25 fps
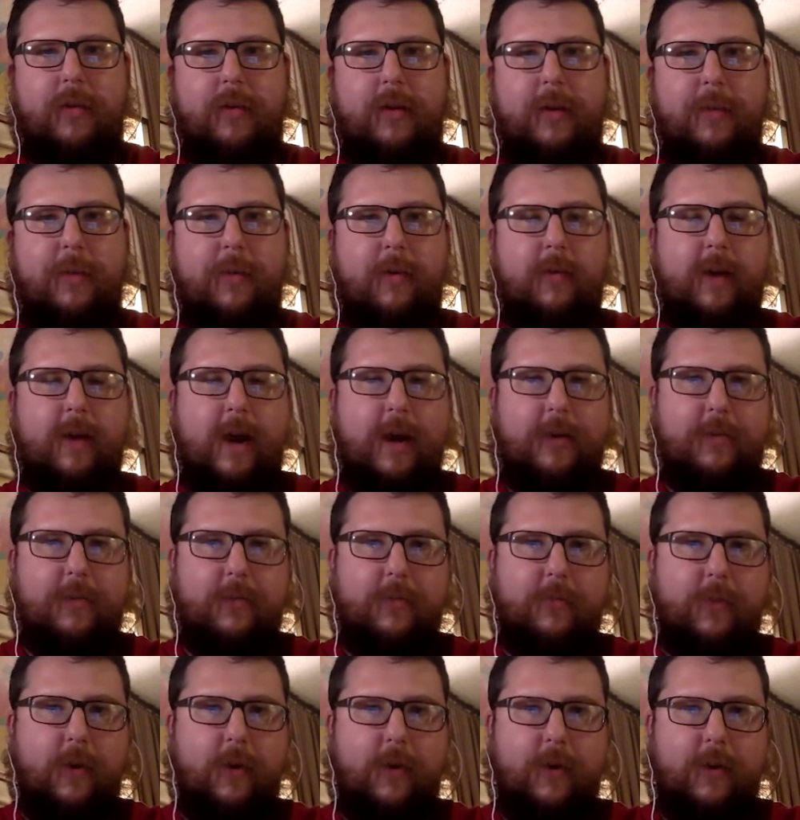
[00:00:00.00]
Democrats
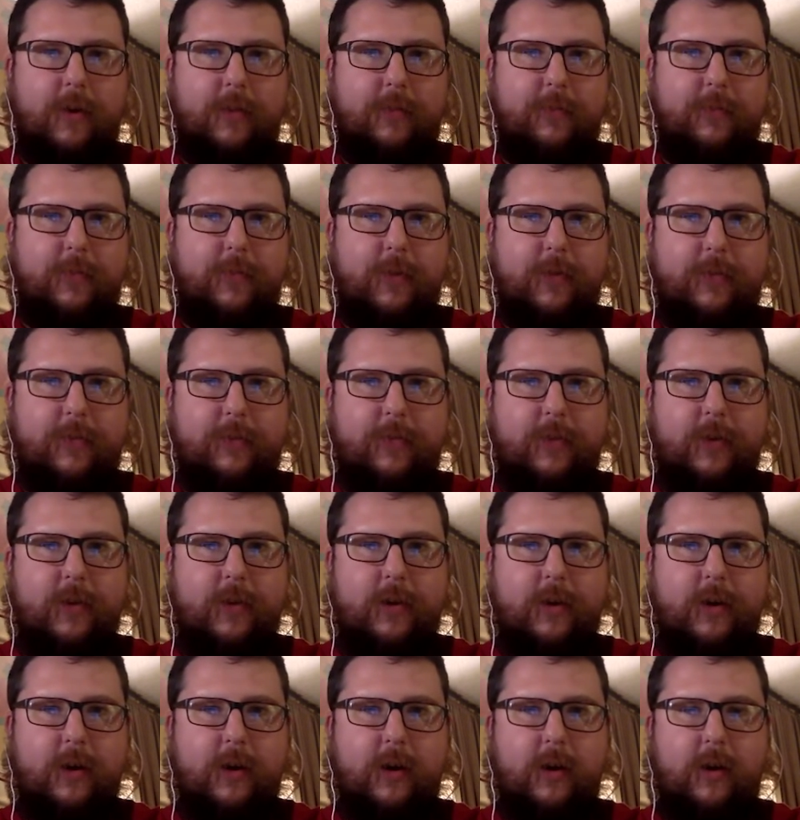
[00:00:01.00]
are voting with
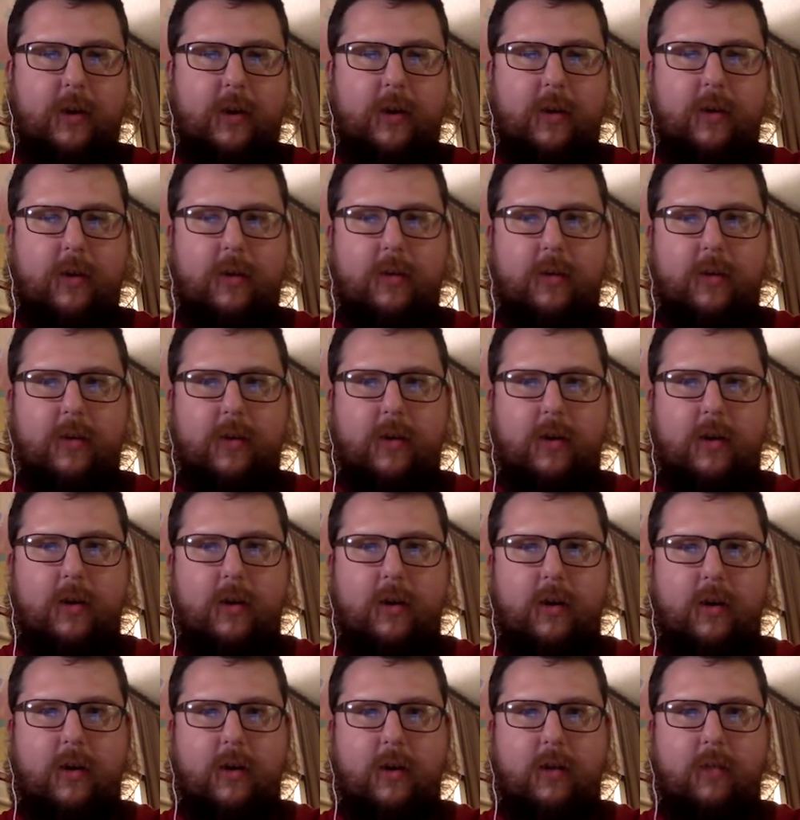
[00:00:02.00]
earlier
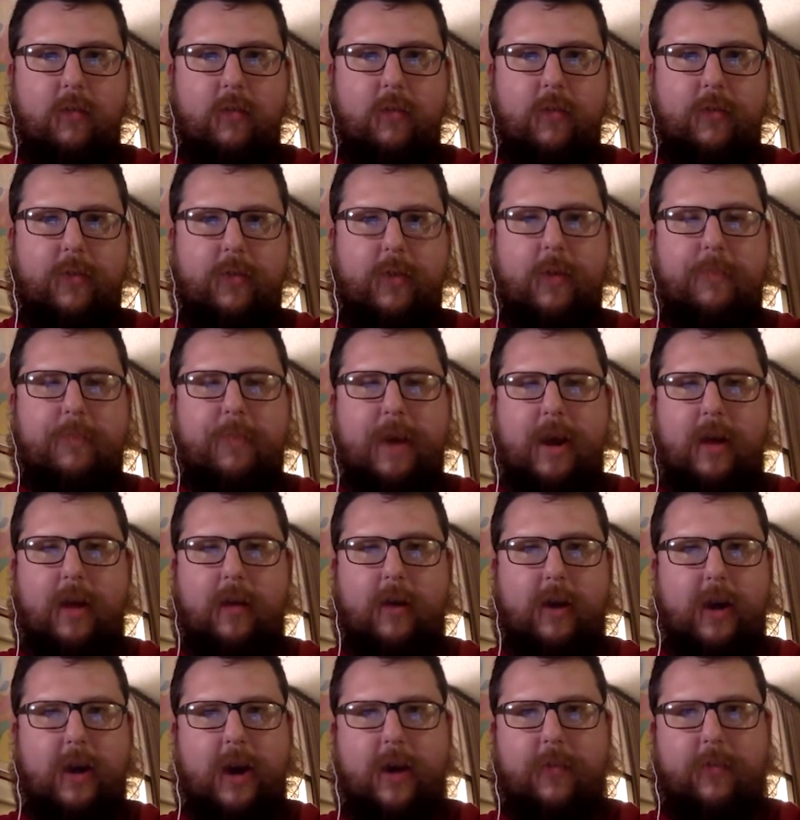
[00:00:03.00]
with the
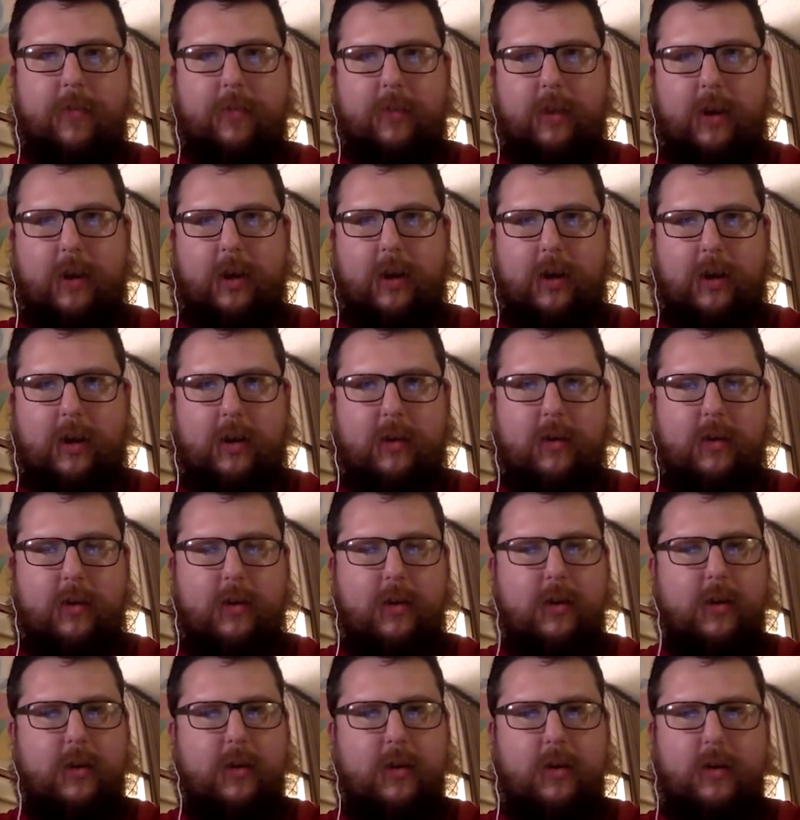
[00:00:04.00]
mail-in and everything, and
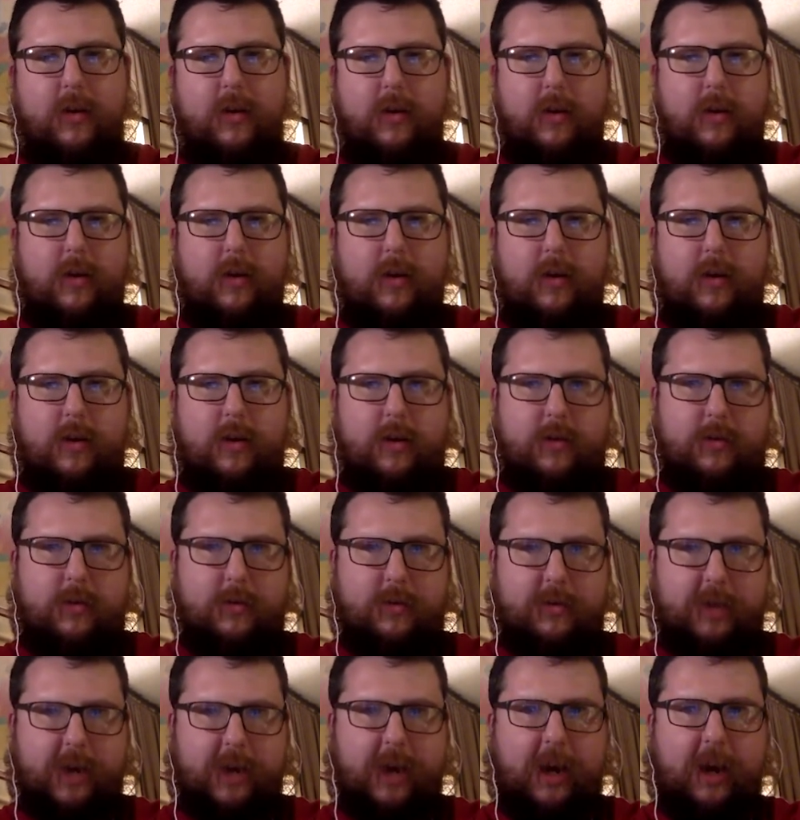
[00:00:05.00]

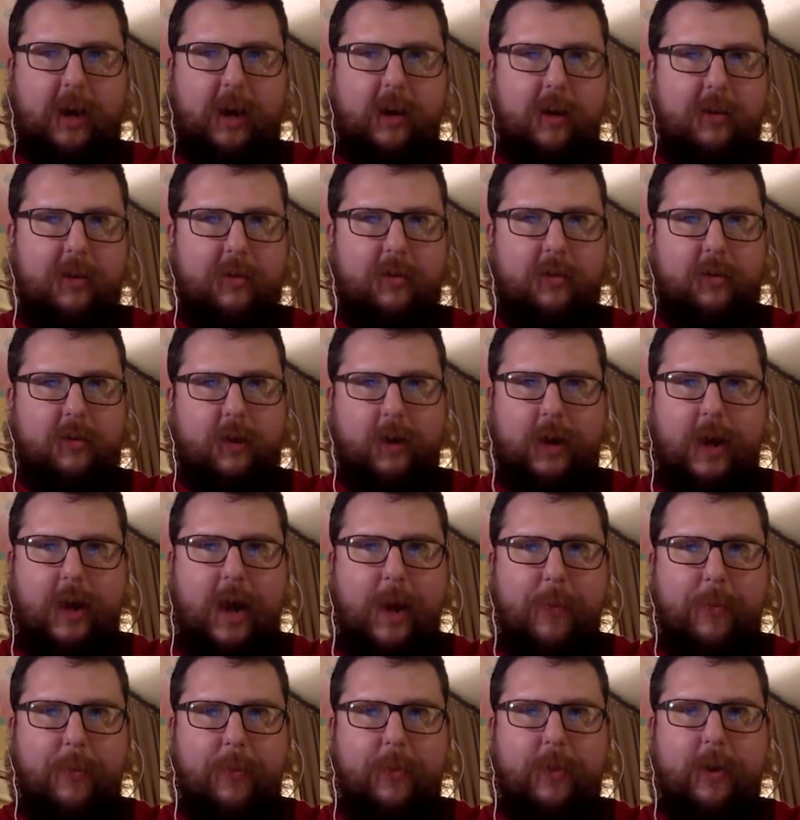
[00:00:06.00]
shadiness is going to
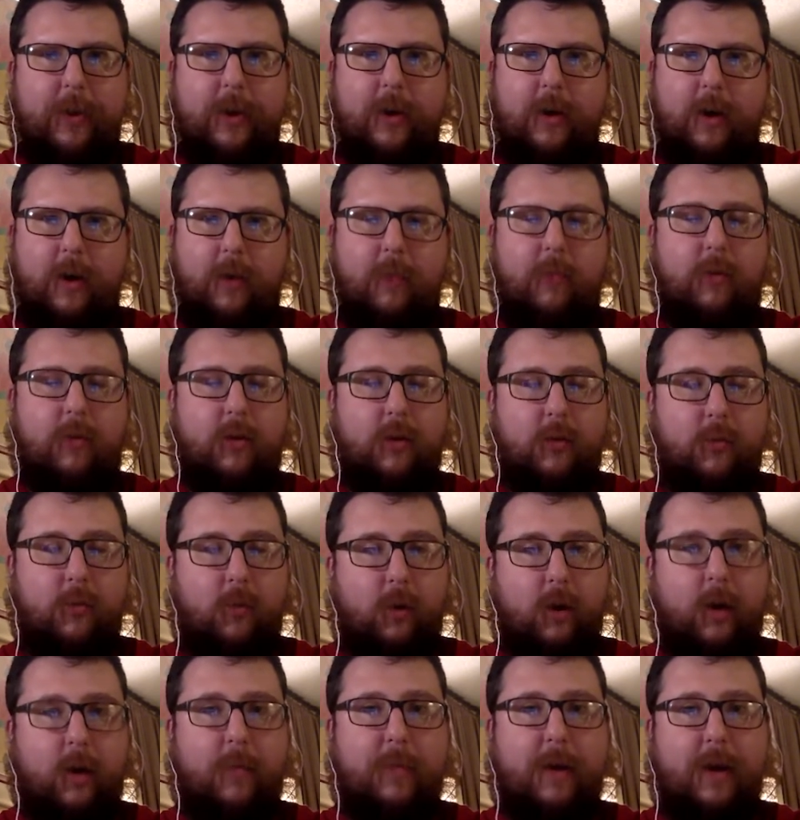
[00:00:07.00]
happen there. I'm really
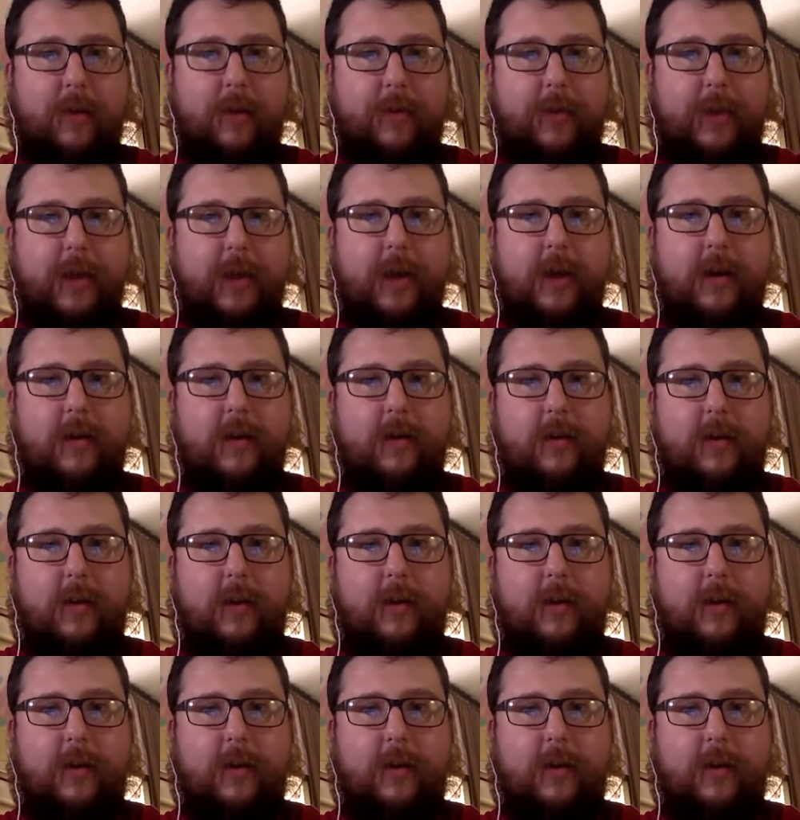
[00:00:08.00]
worried about that.